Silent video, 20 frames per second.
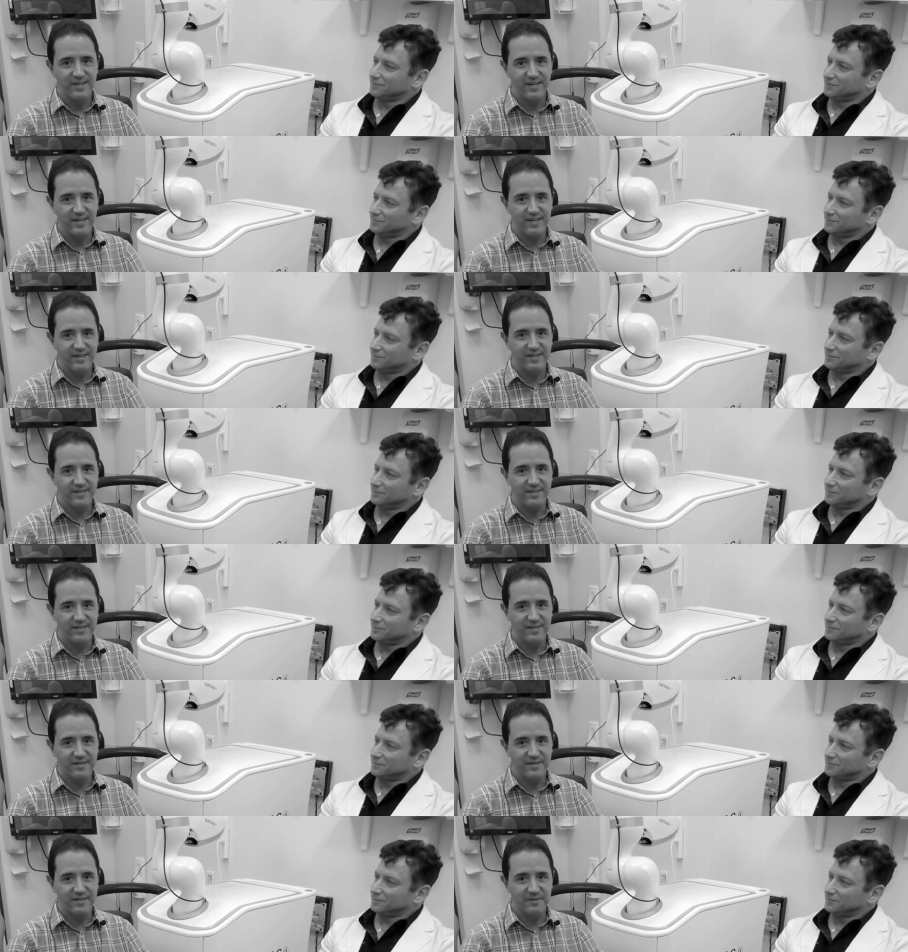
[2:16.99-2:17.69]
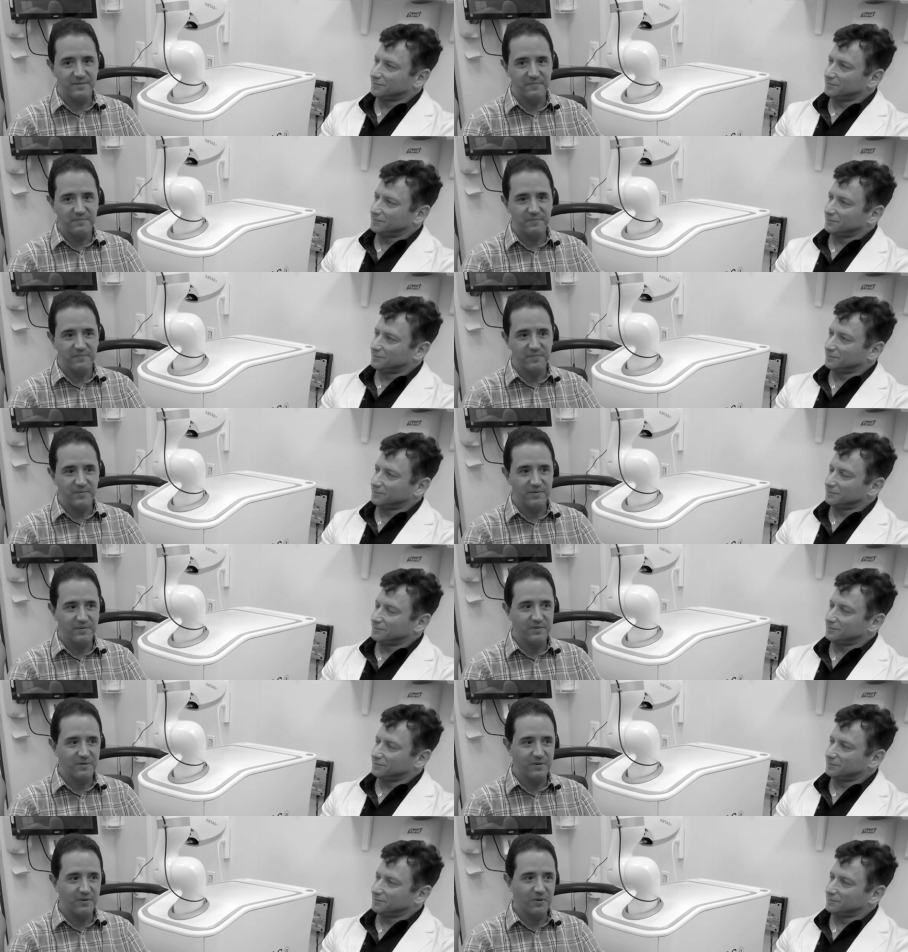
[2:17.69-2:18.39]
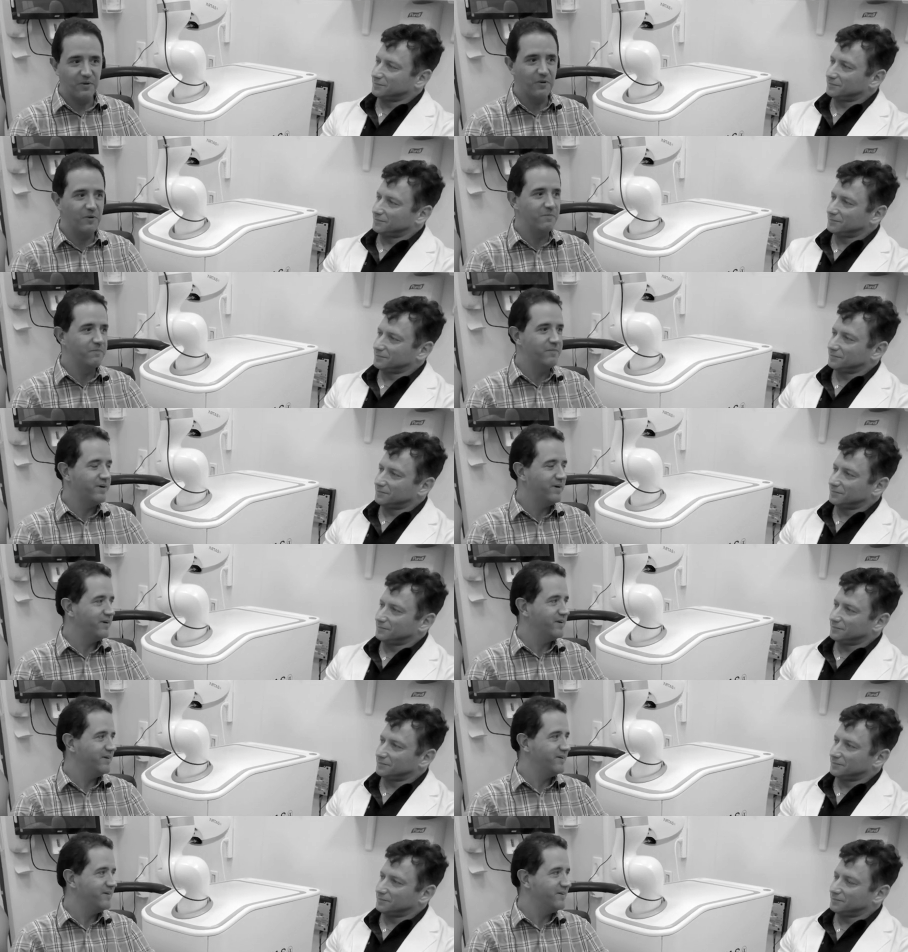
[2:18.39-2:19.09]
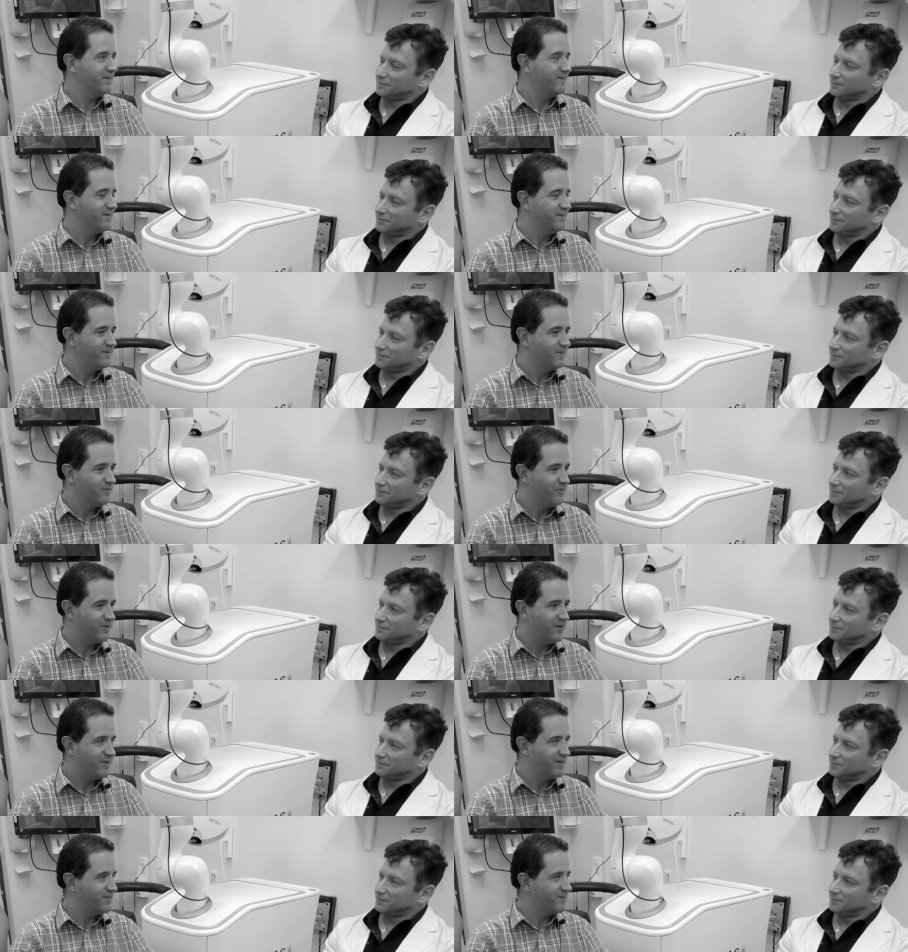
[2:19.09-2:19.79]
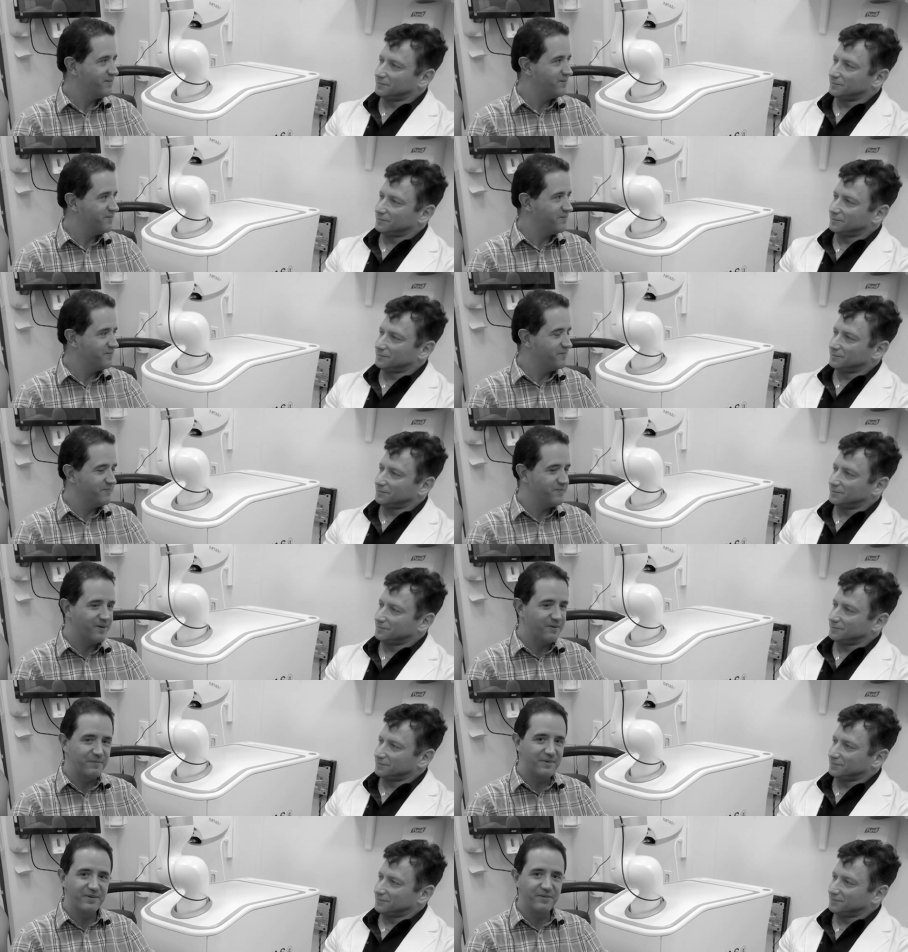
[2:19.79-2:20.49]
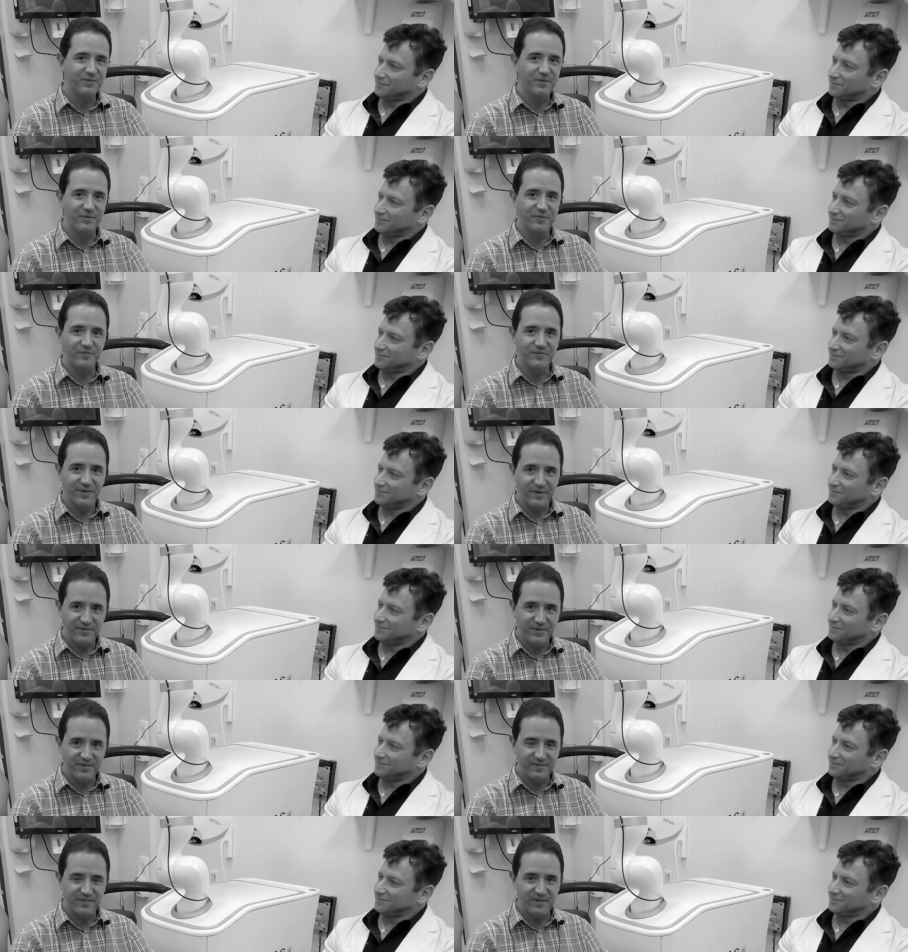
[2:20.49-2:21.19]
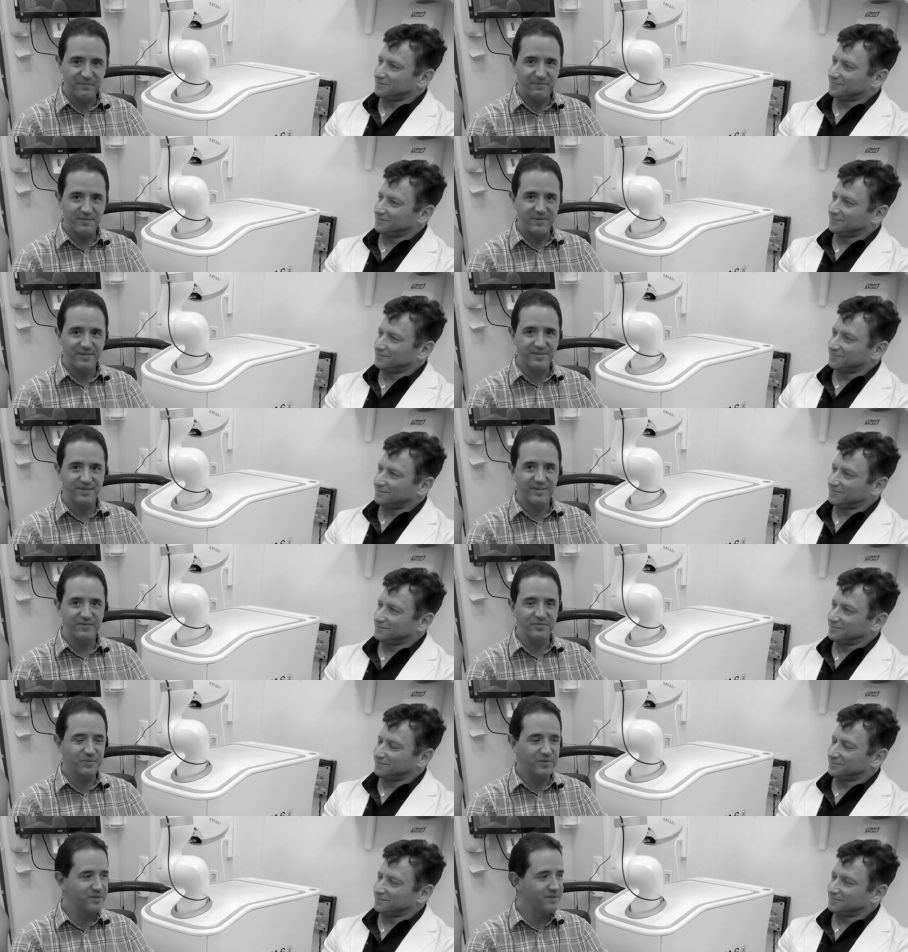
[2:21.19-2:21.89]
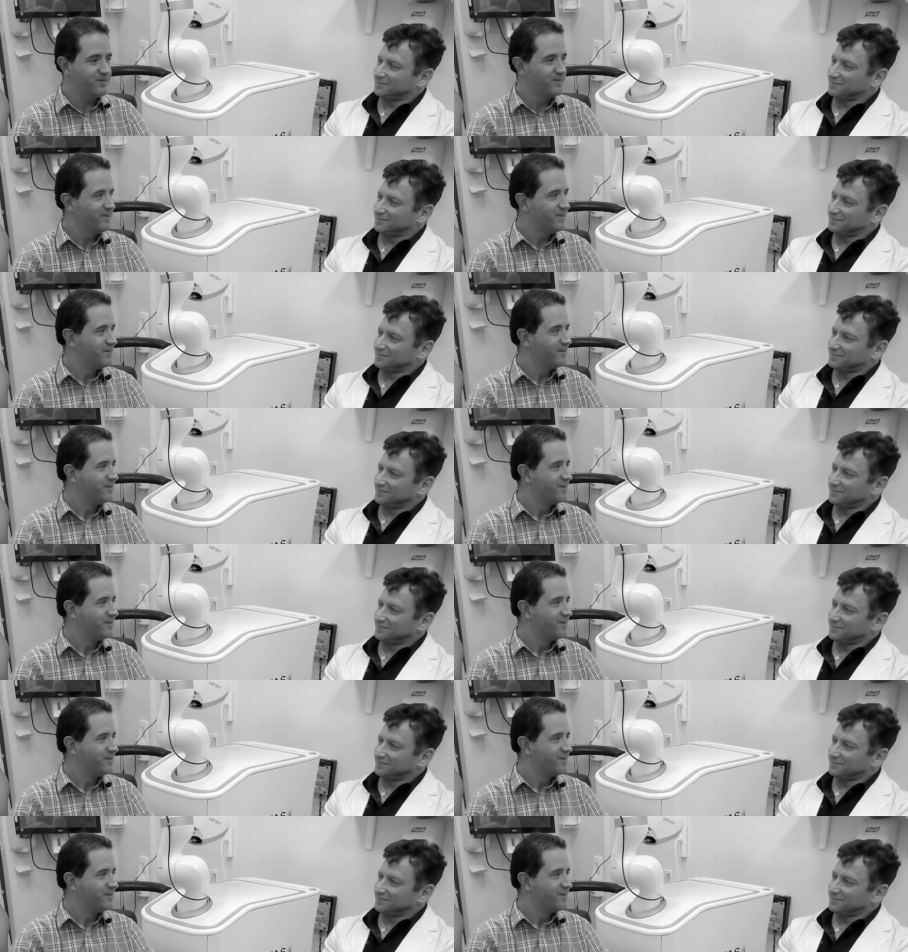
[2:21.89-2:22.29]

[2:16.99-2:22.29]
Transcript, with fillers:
Speaker 1: and all my relatives and family were very skeptic as well